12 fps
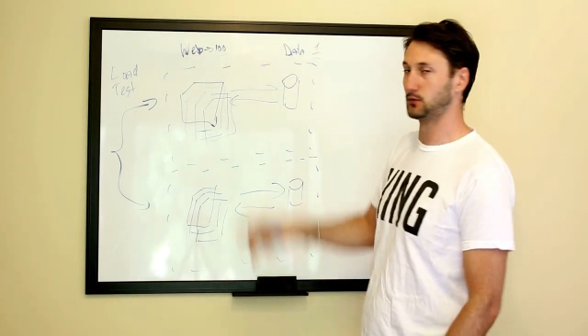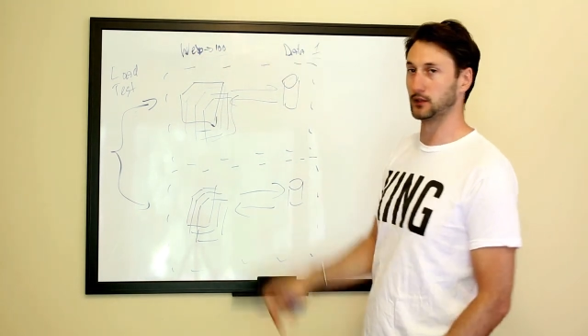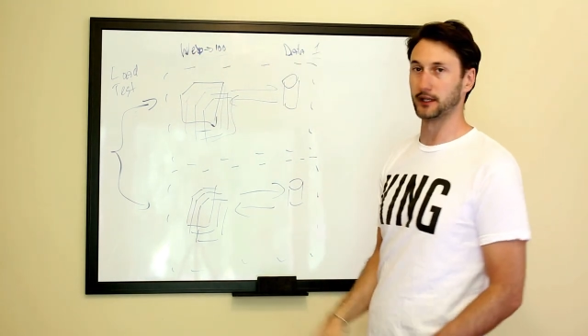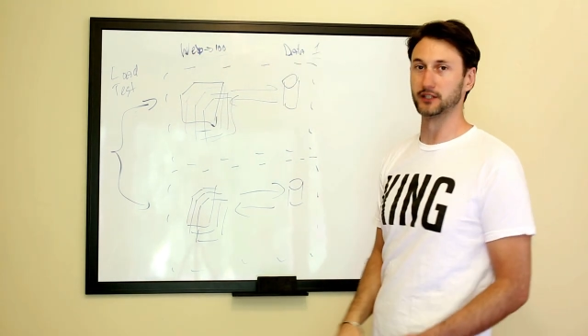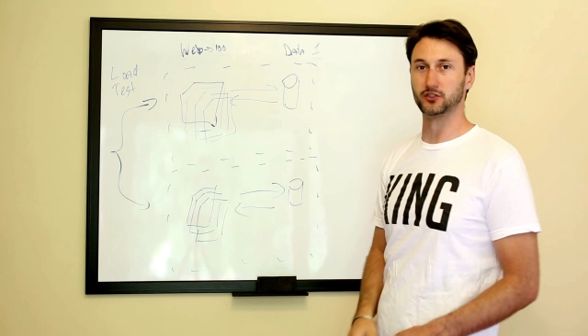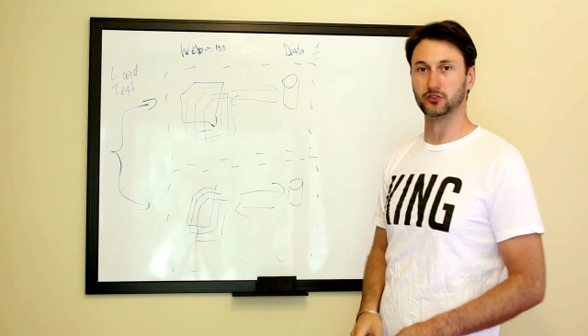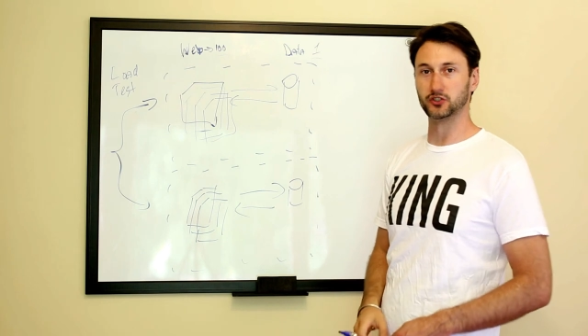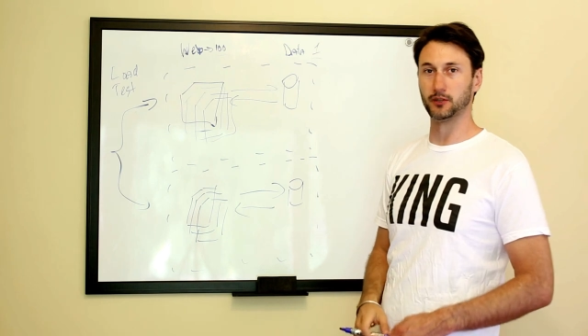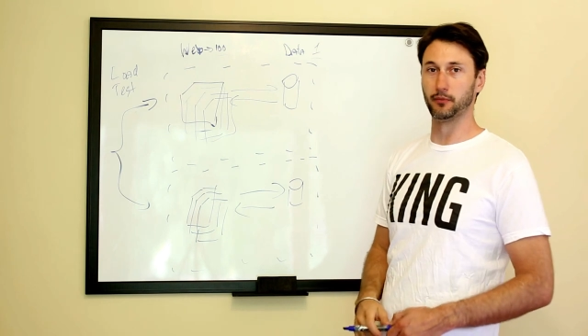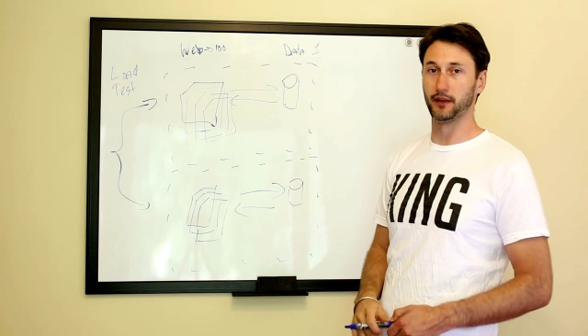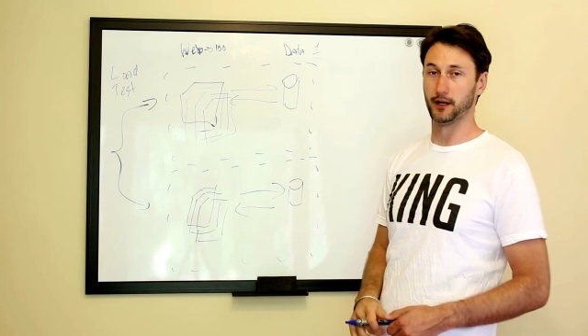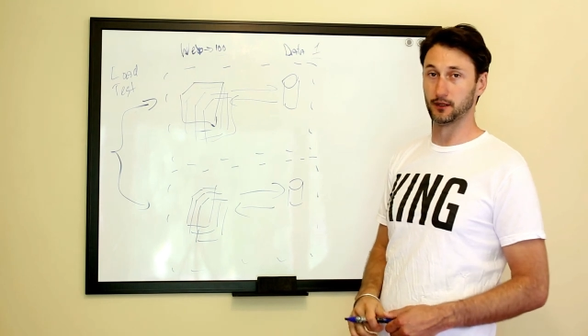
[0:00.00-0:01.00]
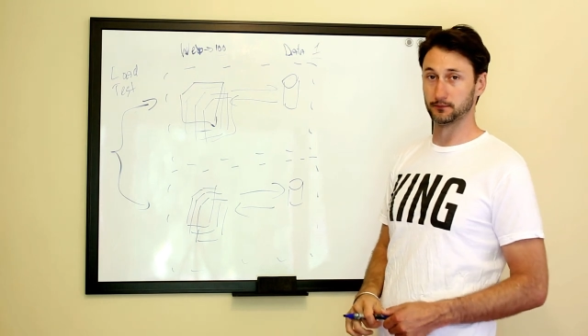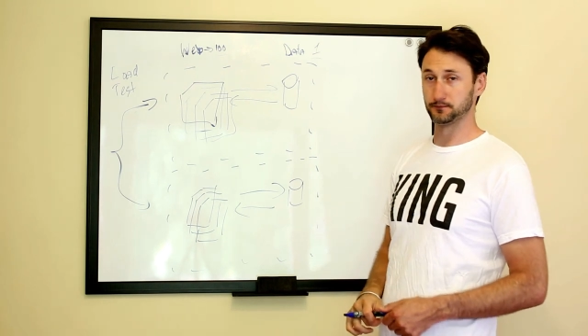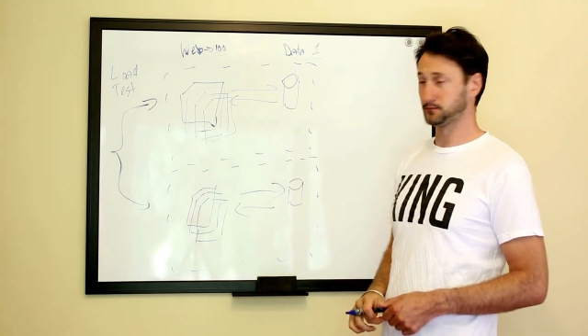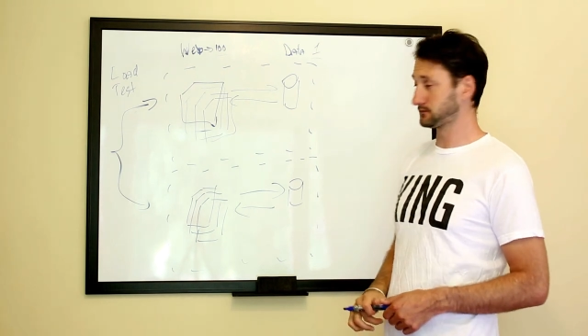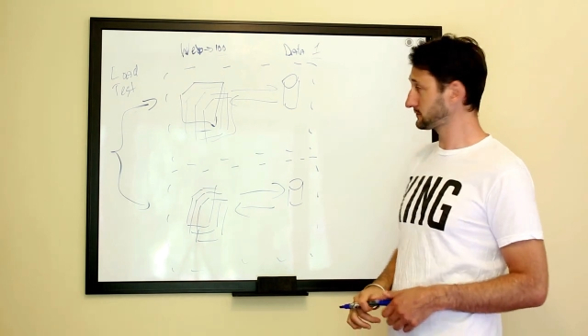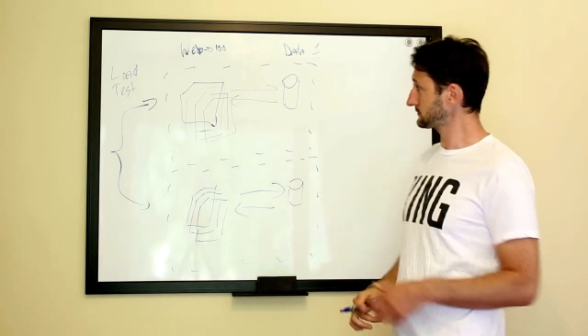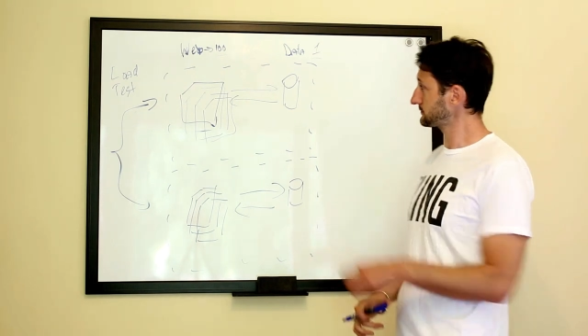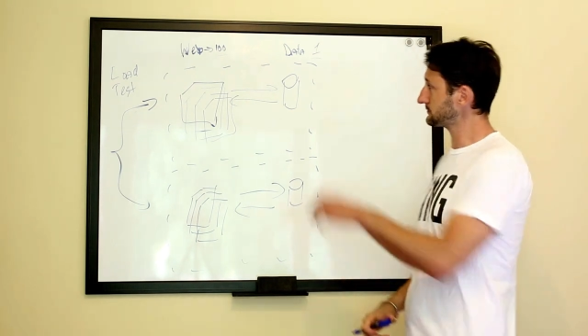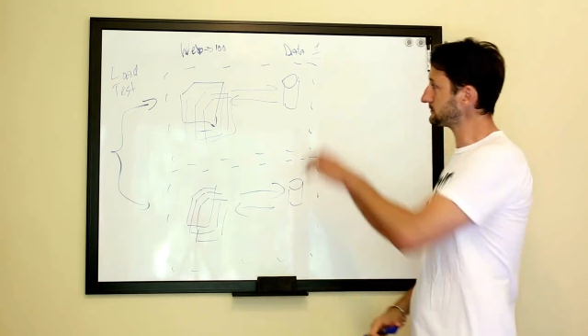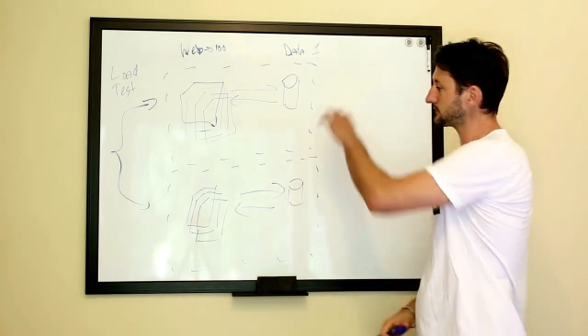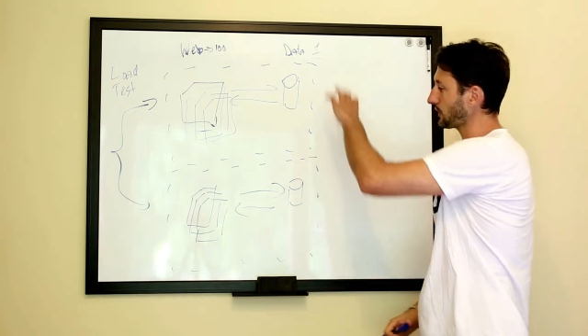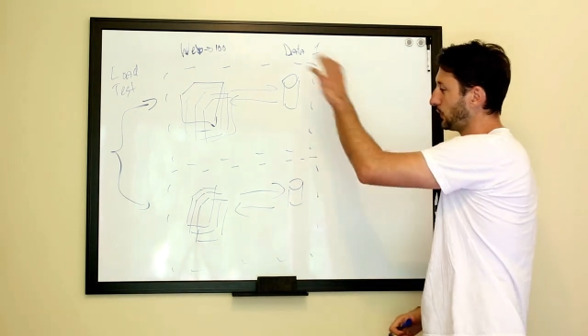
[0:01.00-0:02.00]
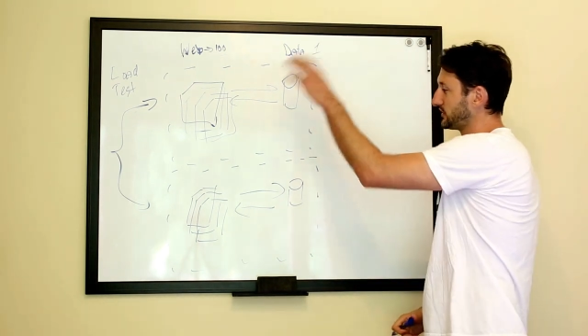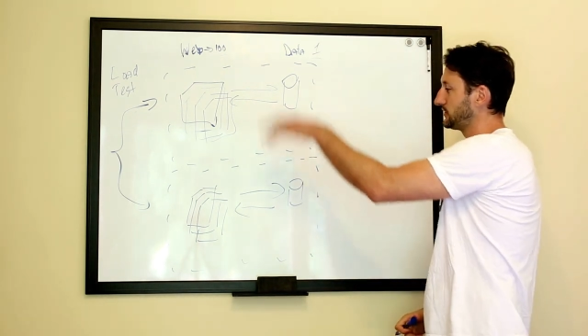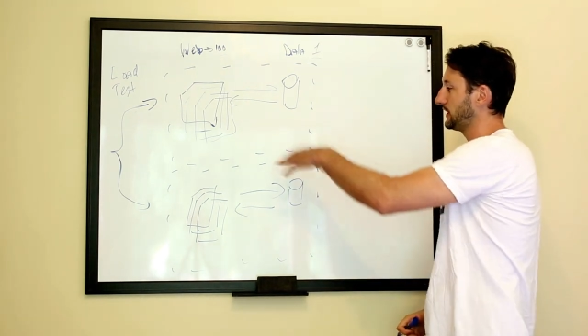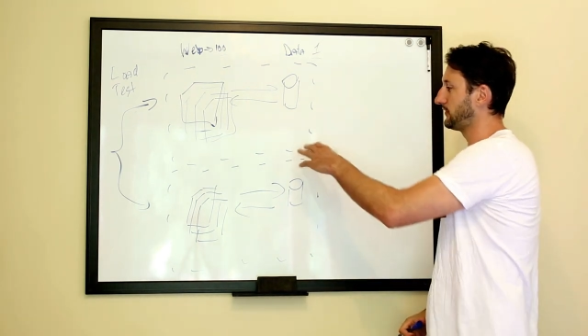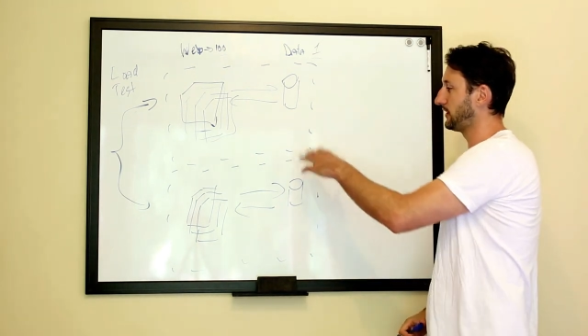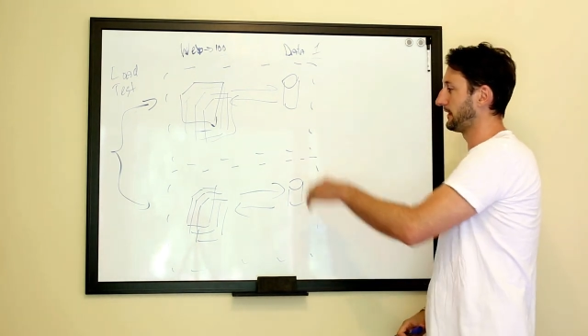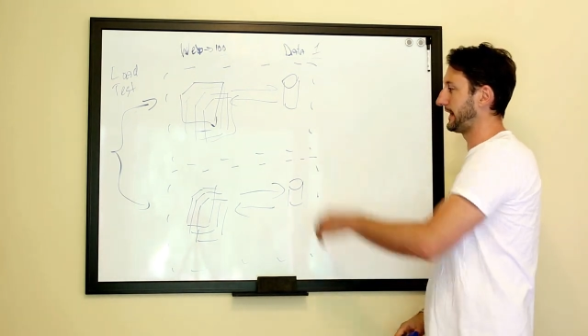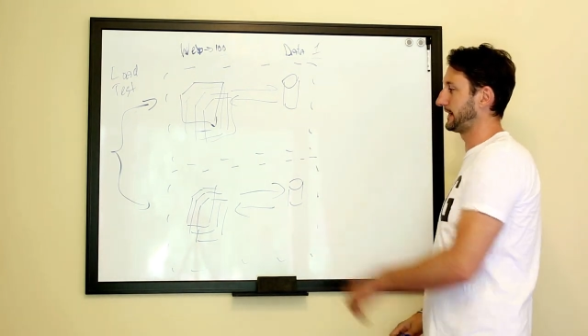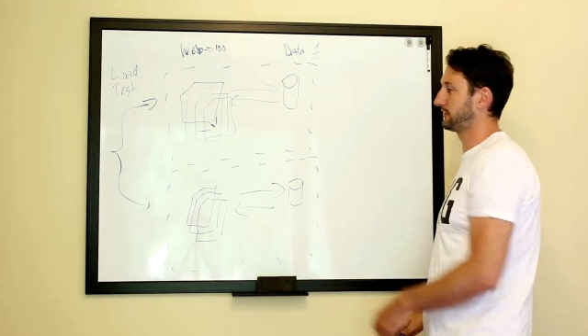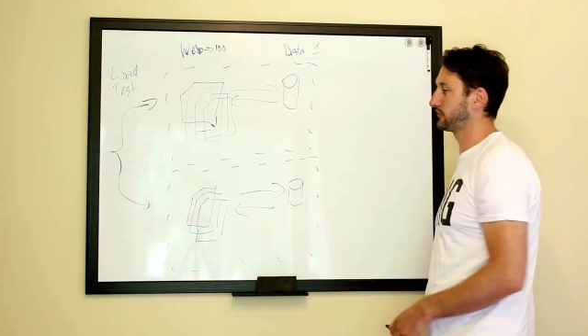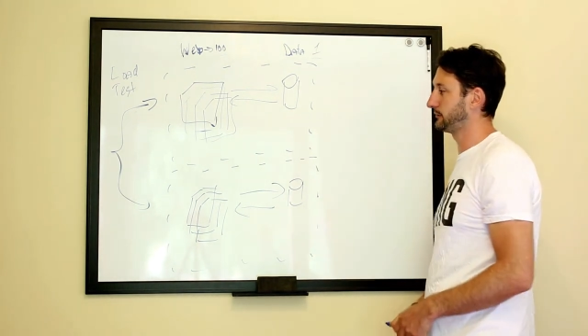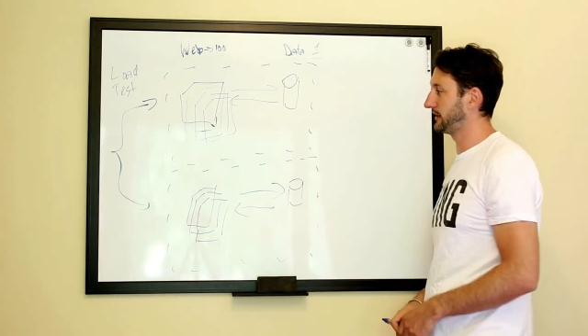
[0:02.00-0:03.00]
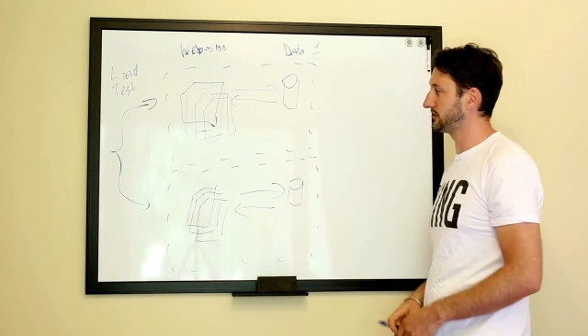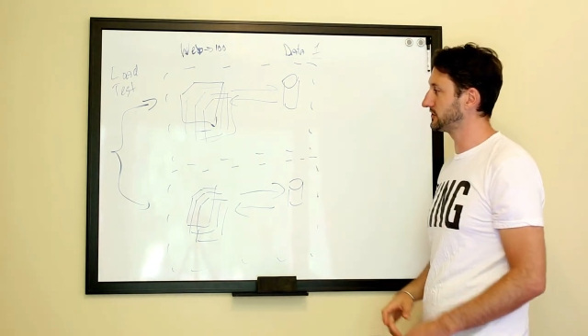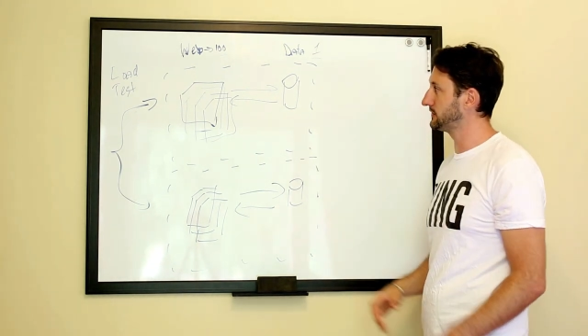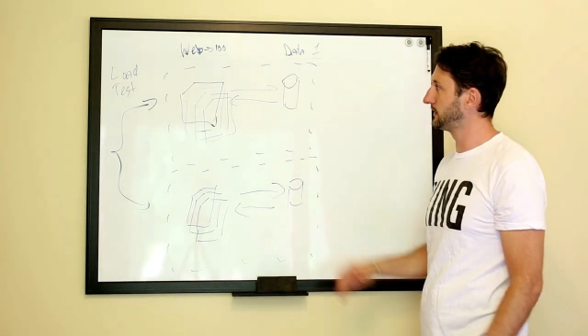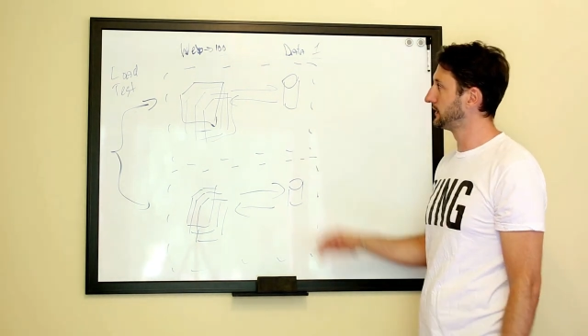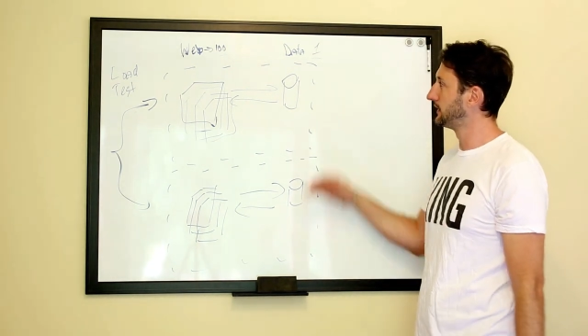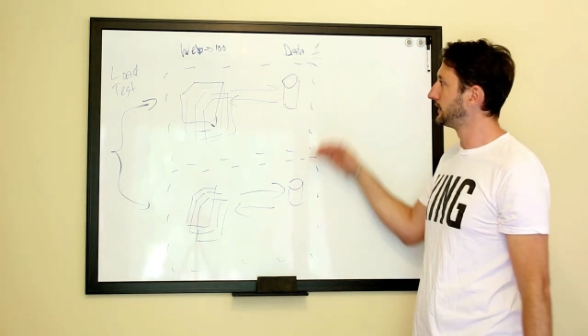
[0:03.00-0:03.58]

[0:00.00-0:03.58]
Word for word: the relationship there. Once you have all that information,